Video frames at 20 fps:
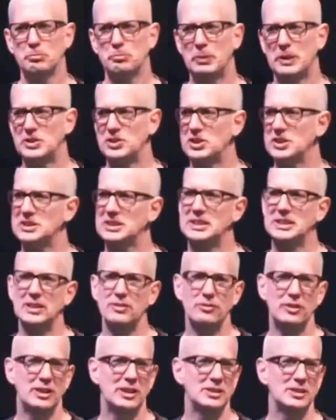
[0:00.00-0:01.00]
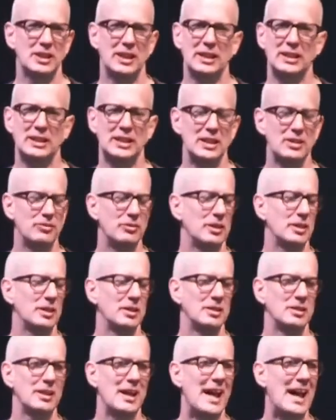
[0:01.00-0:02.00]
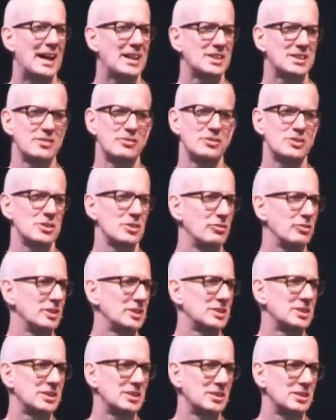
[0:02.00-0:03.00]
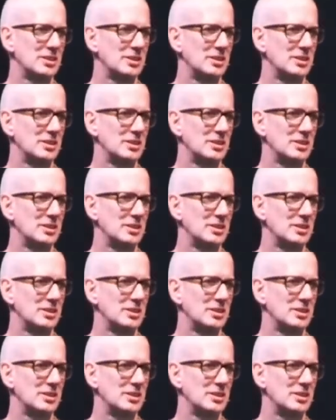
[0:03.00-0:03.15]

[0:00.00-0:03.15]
By just giving and giving acts of service.